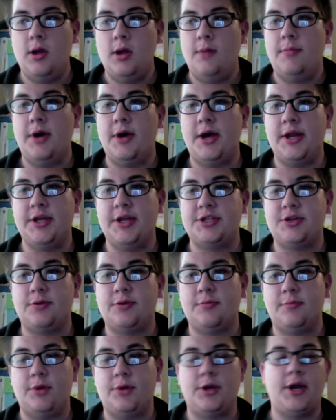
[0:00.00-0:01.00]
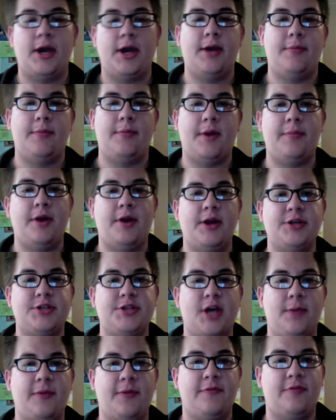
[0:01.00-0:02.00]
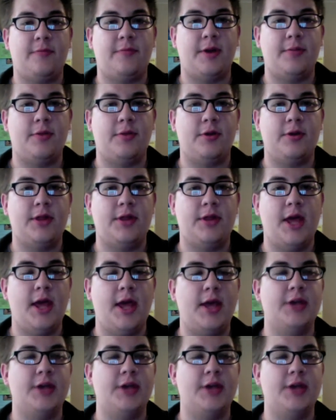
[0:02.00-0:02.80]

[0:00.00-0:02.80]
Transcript: But it's a book my parents got me for my birthday.